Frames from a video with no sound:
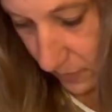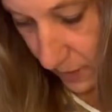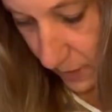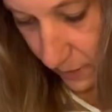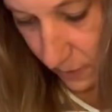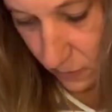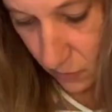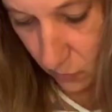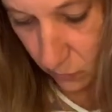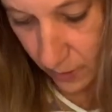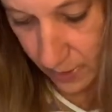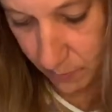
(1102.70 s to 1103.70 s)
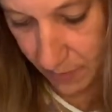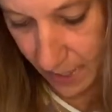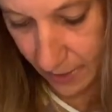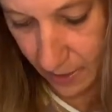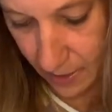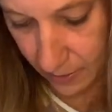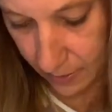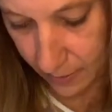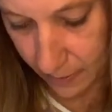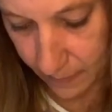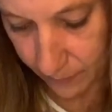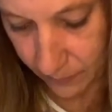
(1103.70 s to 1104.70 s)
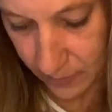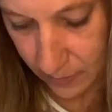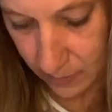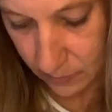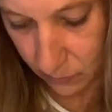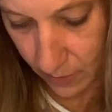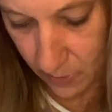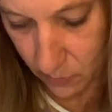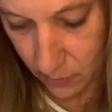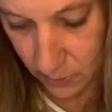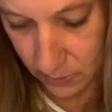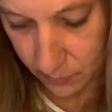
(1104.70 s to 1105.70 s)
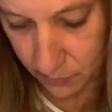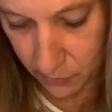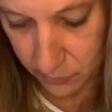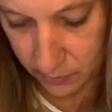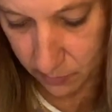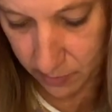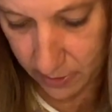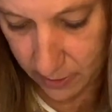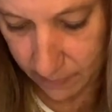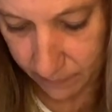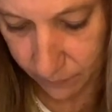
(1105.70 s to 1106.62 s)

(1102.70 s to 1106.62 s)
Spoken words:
and it'll go right back on there and right where it's supposed to be.